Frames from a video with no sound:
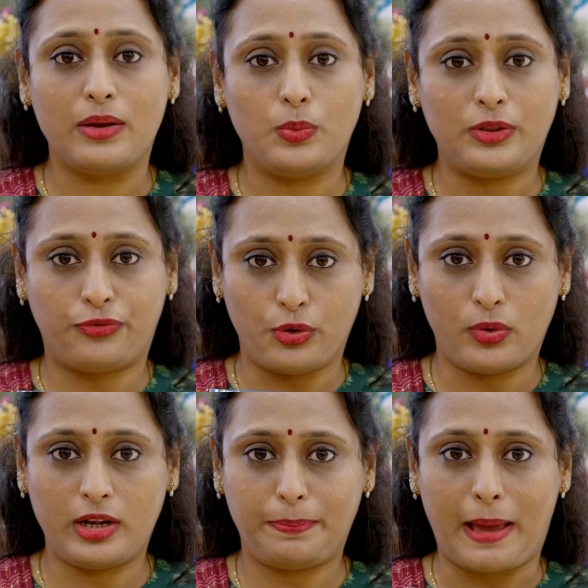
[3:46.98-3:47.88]
and with
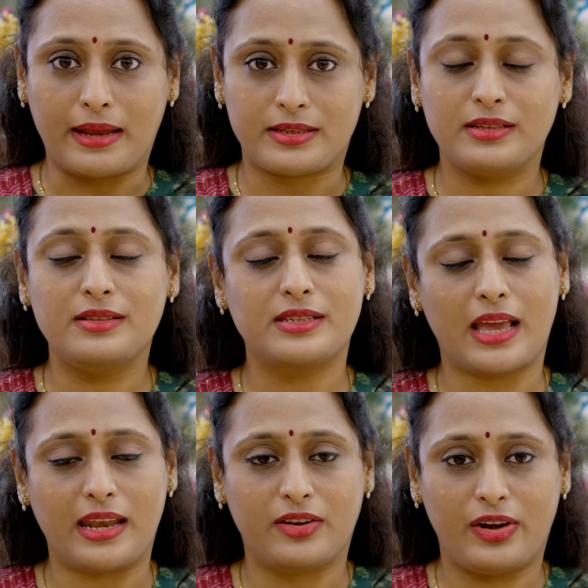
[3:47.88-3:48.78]
floral patterns
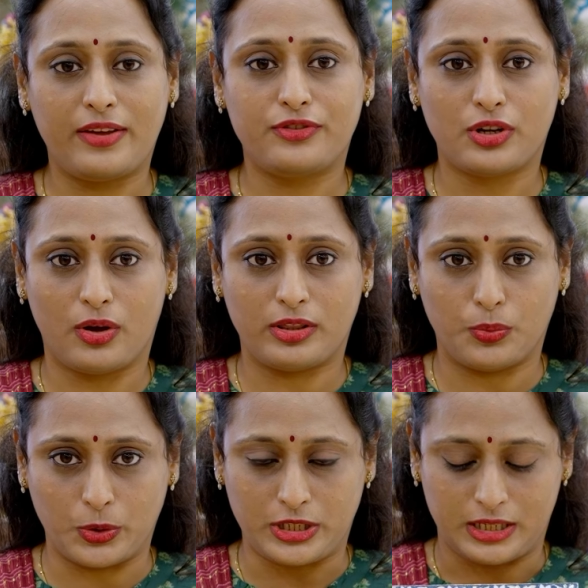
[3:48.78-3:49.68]
engraved on the wood.